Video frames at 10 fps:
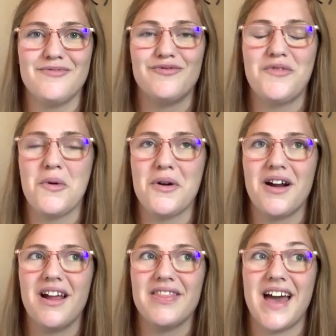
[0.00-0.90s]

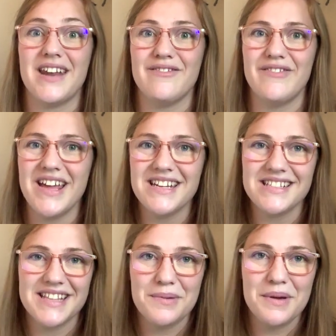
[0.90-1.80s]
for that event
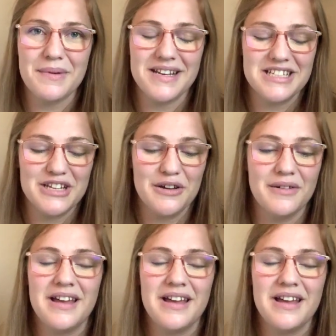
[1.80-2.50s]
that we went to.